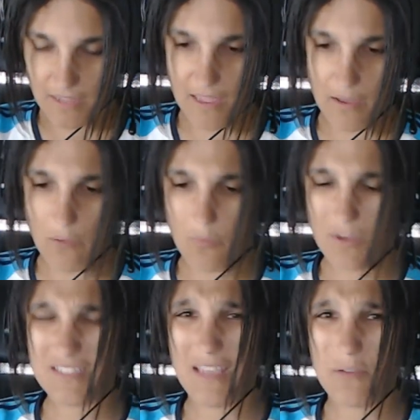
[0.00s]
I, I want
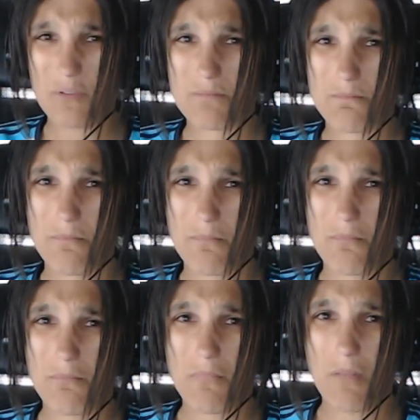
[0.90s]
to say it was
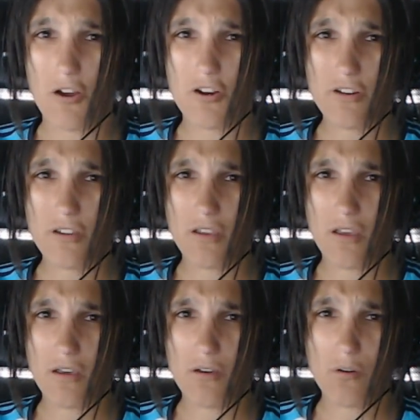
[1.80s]

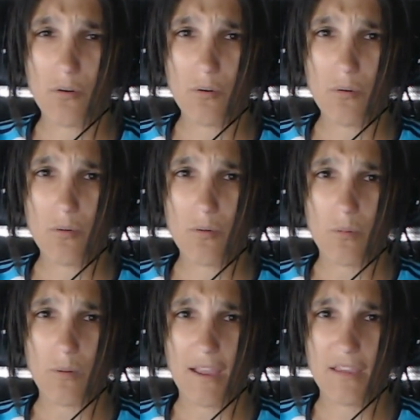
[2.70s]
Marco,
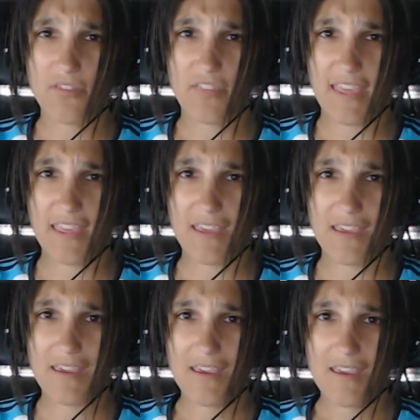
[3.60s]
I
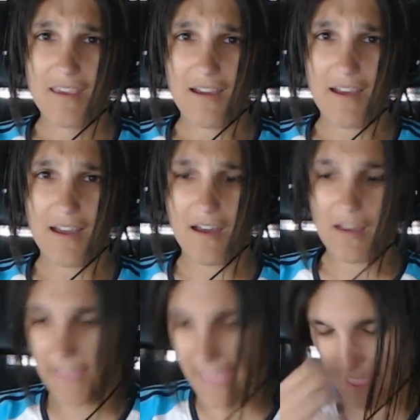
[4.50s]
think. Oh,
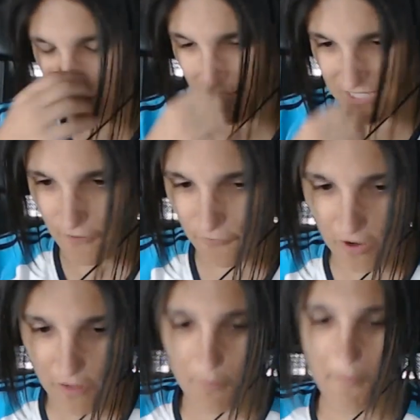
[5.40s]
I hate myself for
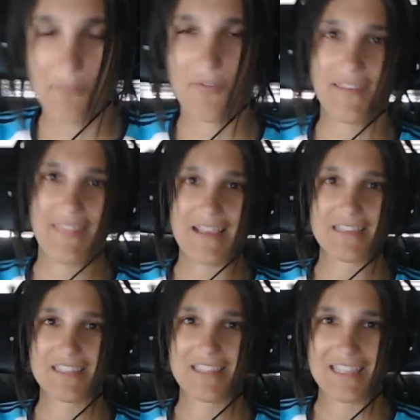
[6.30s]
not remembering
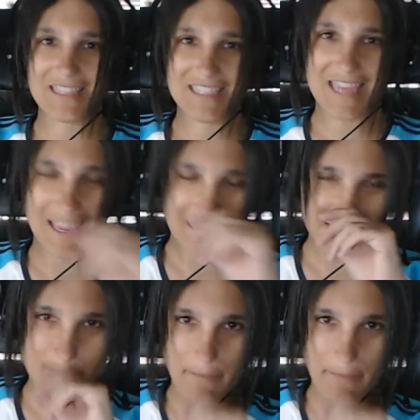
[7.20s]
this. That stinks.